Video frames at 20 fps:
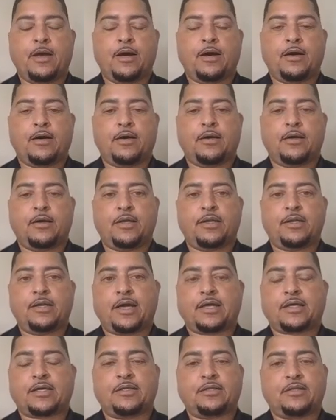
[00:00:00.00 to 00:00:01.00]
and
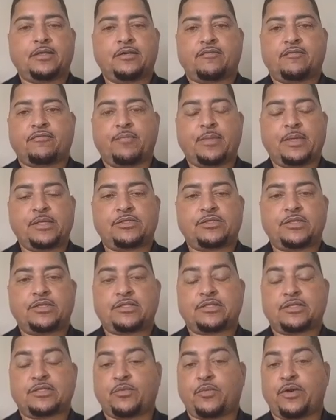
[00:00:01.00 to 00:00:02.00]
not get the information
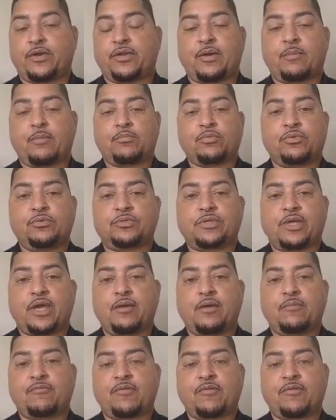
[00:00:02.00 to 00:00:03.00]
as to where that bruise
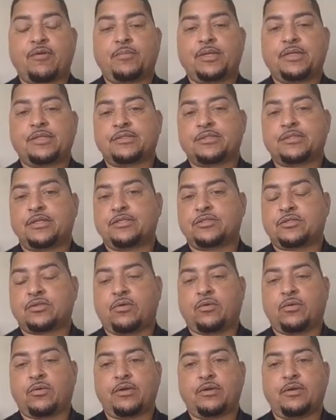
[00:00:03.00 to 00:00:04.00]
came from because they
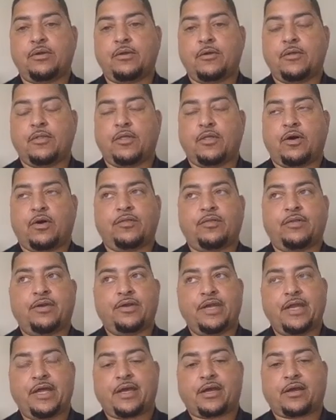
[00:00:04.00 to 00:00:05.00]
saw it on
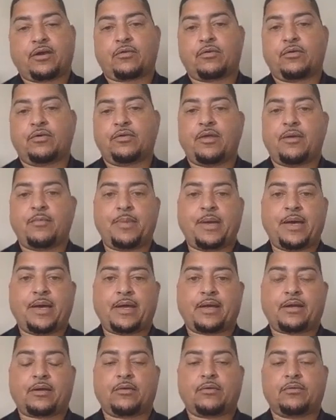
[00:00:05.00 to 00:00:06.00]
their neck or on their
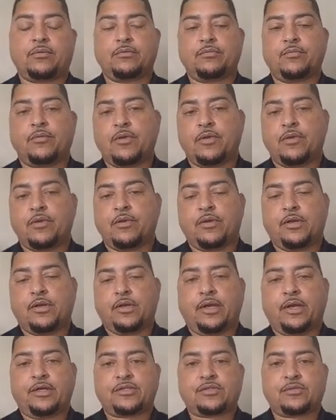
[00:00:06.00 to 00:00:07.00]
back,
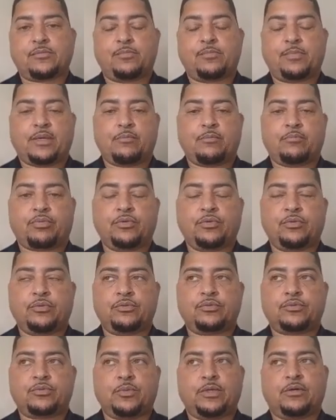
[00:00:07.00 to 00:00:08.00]
and it's a big
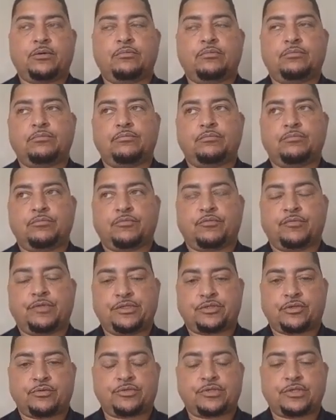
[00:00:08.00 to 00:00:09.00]
bruise. Well,
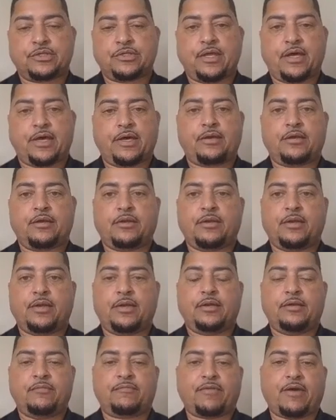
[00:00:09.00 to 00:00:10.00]
researching that
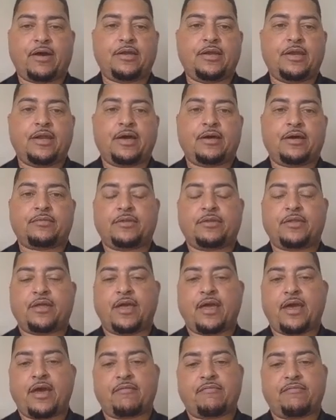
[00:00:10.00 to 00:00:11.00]
and finding out that they
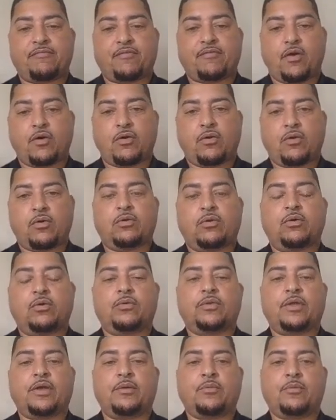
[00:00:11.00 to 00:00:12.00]
had a fall
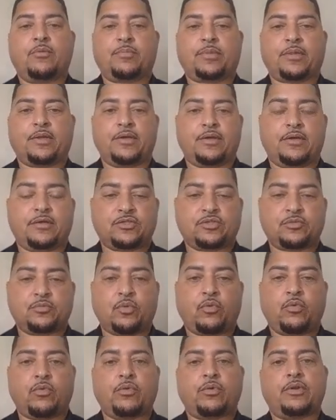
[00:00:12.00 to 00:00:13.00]
or they were playing a
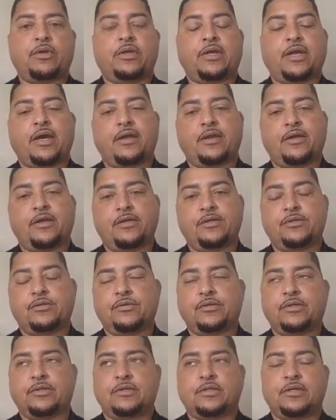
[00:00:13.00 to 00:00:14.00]
sport and got
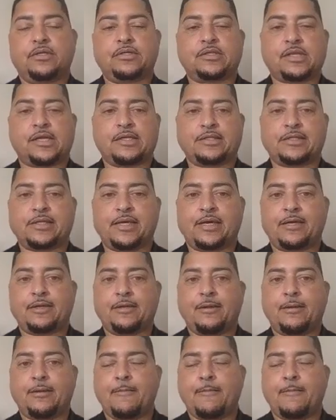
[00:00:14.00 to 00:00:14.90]
injured and things like that.